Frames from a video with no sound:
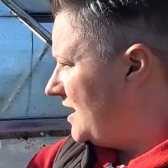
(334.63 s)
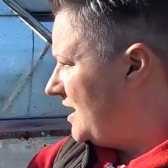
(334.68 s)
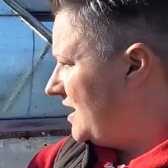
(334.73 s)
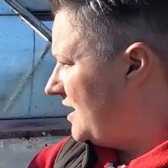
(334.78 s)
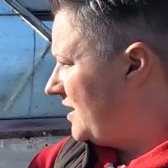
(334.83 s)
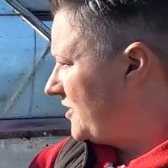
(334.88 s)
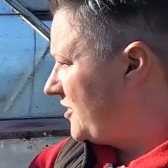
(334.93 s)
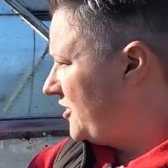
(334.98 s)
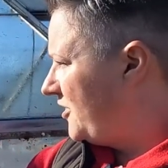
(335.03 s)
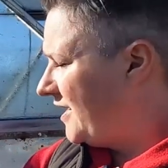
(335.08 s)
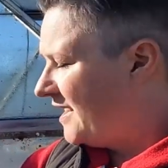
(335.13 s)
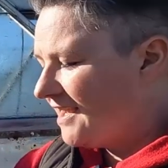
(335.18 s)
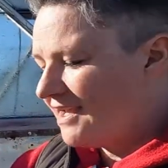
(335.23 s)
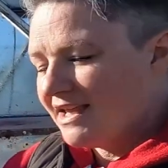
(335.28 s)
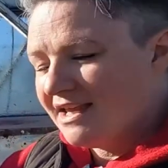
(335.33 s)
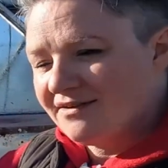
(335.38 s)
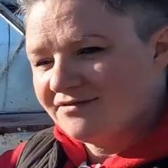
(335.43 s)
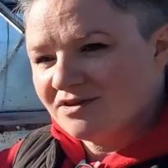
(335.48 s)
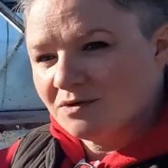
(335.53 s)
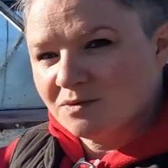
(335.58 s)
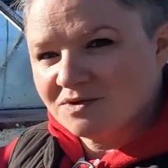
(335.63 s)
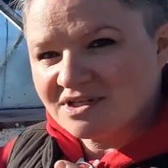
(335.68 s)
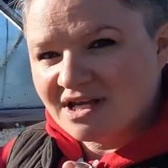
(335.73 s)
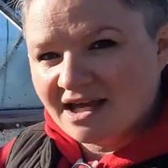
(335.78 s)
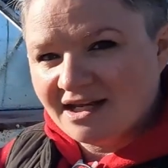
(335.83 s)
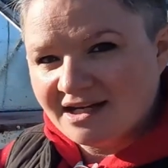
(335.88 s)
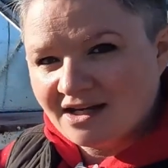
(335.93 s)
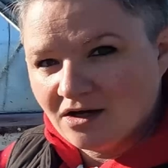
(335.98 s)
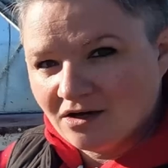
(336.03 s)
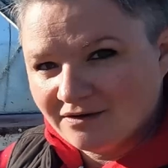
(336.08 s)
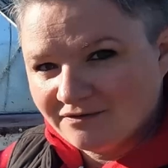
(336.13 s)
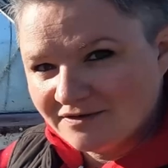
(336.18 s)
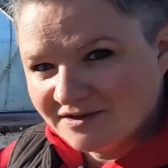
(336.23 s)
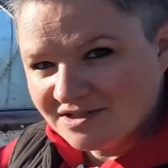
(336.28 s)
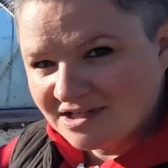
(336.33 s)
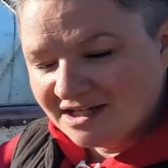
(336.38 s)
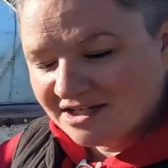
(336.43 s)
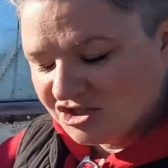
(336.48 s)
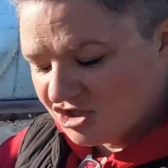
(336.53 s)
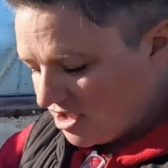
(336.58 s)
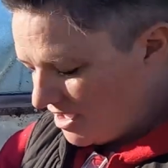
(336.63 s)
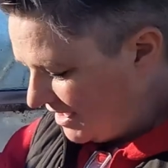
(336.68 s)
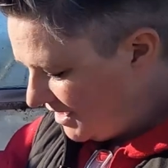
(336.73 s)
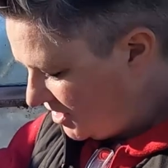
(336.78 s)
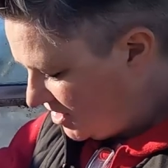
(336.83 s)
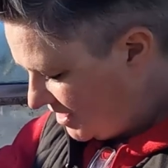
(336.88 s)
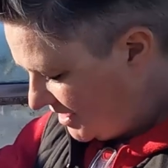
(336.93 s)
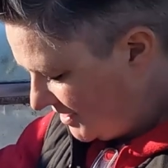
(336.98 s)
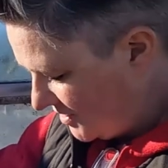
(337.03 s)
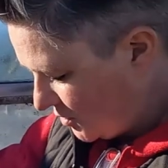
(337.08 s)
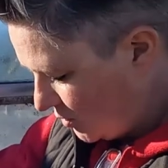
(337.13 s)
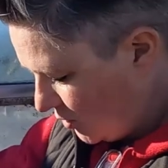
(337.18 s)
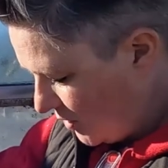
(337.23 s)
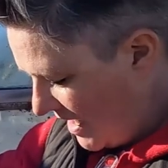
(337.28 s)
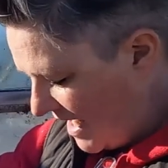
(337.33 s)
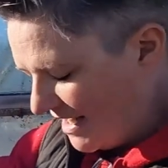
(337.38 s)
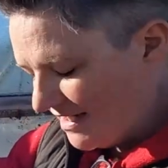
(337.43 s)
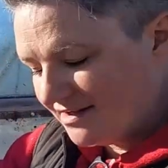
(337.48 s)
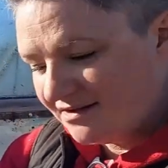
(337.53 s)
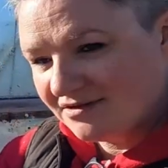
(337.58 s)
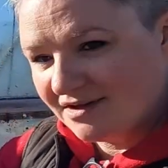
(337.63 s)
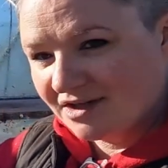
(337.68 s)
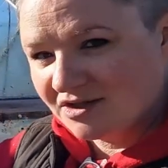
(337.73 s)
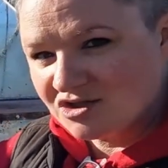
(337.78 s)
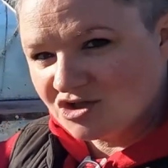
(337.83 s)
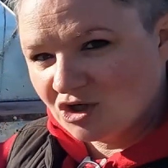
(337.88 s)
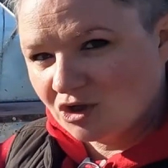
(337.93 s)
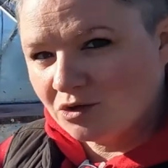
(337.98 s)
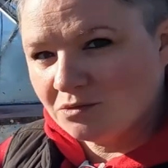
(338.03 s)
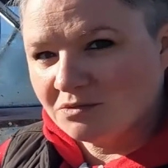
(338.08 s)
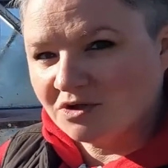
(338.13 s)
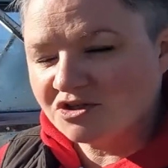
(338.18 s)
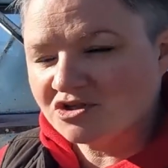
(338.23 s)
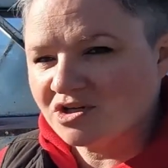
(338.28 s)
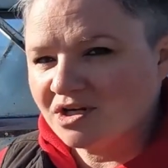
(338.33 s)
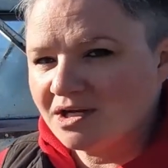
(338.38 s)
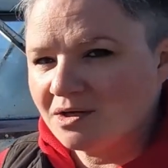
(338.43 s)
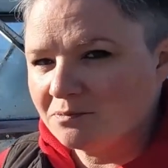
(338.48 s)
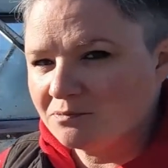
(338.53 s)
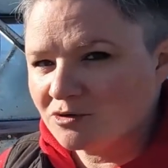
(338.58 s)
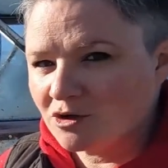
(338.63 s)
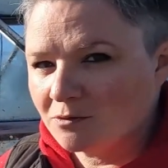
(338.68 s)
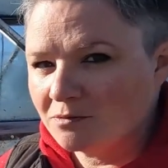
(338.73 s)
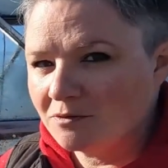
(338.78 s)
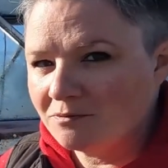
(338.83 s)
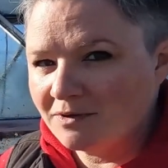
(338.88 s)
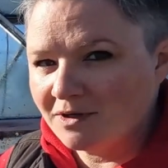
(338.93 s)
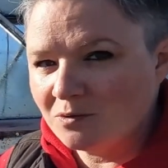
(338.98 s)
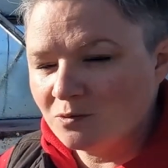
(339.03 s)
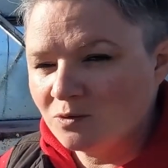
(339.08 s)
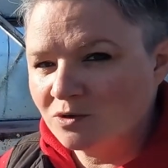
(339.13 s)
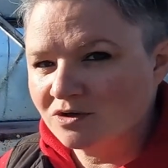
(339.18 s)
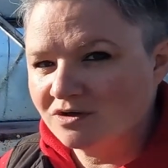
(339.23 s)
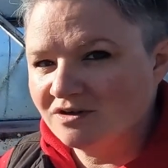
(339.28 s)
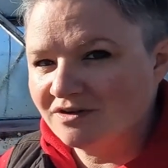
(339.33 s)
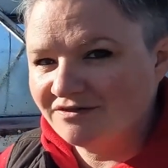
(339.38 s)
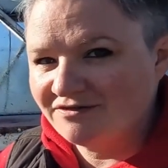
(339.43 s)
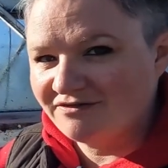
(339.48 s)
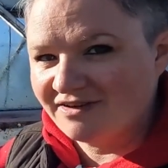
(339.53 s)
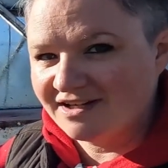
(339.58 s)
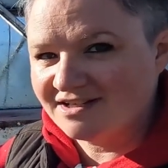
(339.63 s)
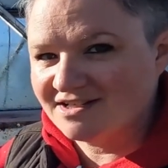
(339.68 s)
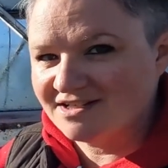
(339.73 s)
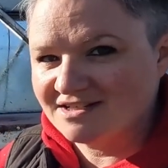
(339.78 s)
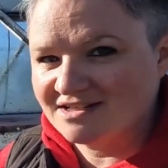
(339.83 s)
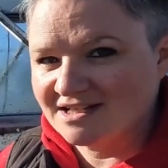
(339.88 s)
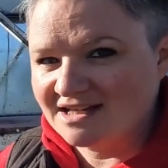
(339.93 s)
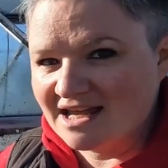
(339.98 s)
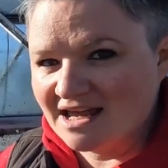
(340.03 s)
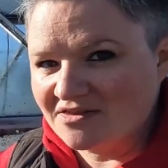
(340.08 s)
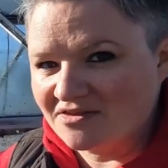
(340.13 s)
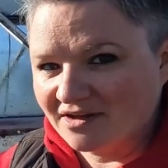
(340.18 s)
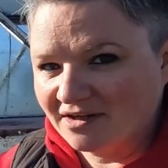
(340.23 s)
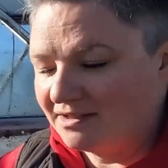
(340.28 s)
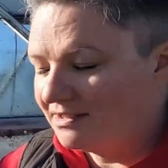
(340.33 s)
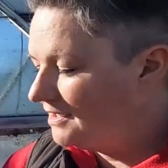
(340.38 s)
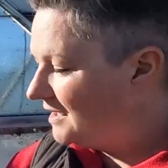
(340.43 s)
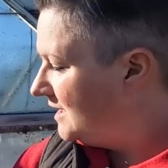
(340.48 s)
I think if there was any obviously changes or anything too much, it probably wouldn't have fitted together.